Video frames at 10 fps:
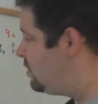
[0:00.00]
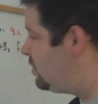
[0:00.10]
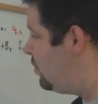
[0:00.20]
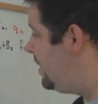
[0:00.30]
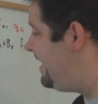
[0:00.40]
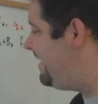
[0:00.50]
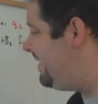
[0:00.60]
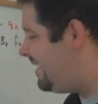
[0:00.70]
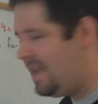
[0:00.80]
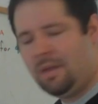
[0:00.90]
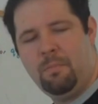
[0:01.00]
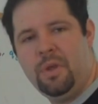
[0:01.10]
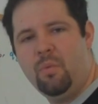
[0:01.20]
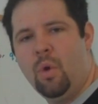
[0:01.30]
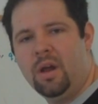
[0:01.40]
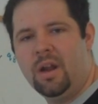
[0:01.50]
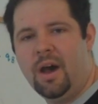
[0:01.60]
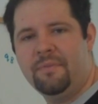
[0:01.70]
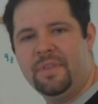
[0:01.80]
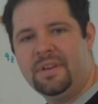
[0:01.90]
So we need to take B one
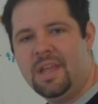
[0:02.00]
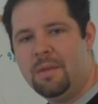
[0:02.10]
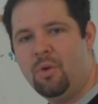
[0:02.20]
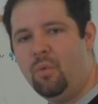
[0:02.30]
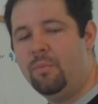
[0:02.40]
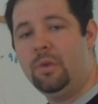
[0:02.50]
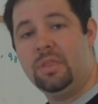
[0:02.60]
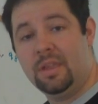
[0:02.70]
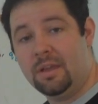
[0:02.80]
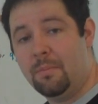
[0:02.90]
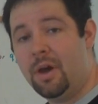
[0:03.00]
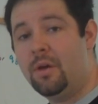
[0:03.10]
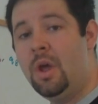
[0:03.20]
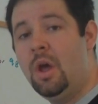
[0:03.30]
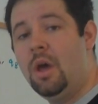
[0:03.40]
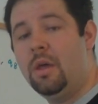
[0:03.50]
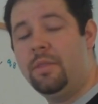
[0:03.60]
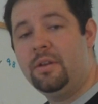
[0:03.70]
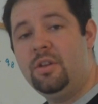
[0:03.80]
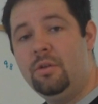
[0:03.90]
off the table when we think about uh,
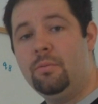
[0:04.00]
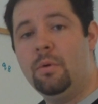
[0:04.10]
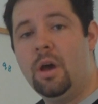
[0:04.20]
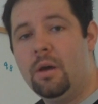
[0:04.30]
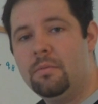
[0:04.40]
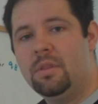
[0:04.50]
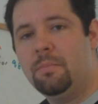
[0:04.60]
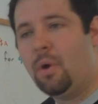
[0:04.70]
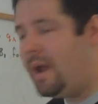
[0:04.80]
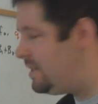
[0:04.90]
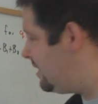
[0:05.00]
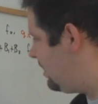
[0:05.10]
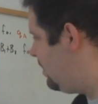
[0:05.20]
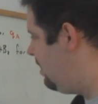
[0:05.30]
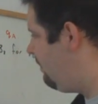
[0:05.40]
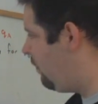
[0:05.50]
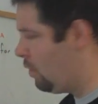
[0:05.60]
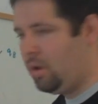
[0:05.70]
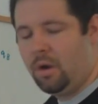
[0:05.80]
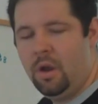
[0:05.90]
the, two, uh, the pricing
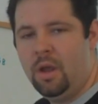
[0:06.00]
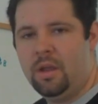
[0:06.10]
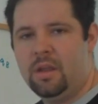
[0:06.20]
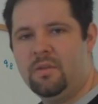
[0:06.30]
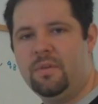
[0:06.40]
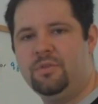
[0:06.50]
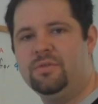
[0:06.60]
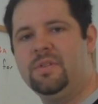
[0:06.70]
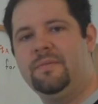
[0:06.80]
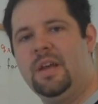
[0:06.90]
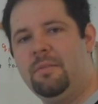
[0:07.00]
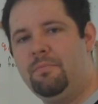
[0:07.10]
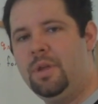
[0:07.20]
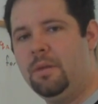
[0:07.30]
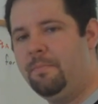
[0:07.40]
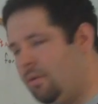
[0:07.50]
for individuals of type B.